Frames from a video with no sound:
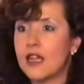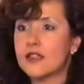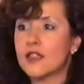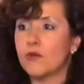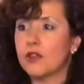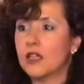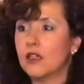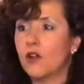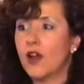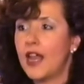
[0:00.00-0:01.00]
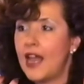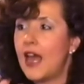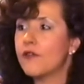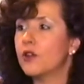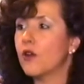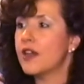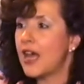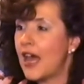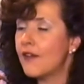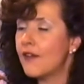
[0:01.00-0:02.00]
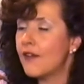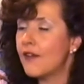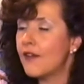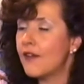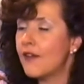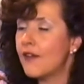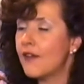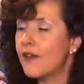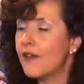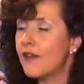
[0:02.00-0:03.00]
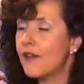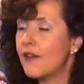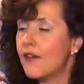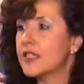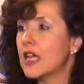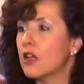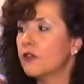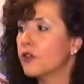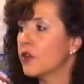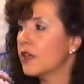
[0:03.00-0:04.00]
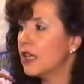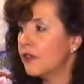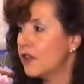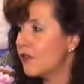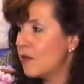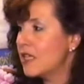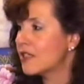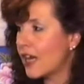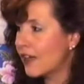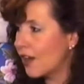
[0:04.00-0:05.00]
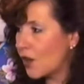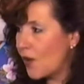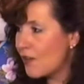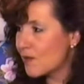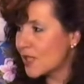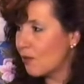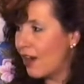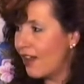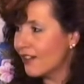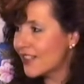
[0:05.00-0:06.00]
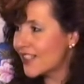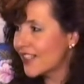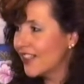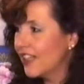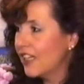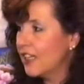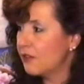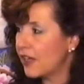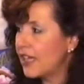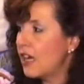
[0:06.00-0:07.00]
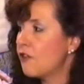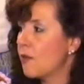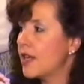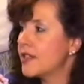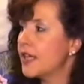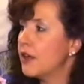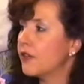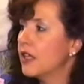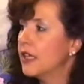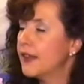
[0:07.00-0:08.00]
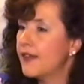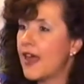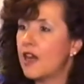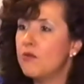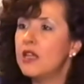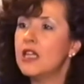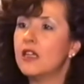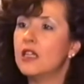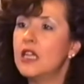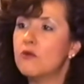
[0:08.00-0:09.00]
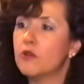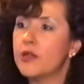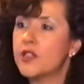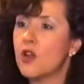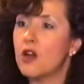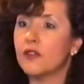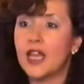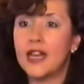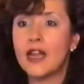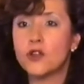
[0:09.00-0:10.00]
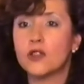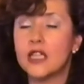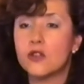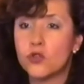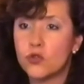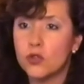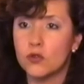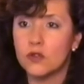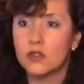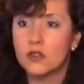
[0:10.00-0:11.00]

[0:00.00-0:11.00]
that something, or I have it, or I have it, I get it for myself, or even if it means taking it away from someone else, if I get it for myself, then that immediate need will be solved. And actually, it's true.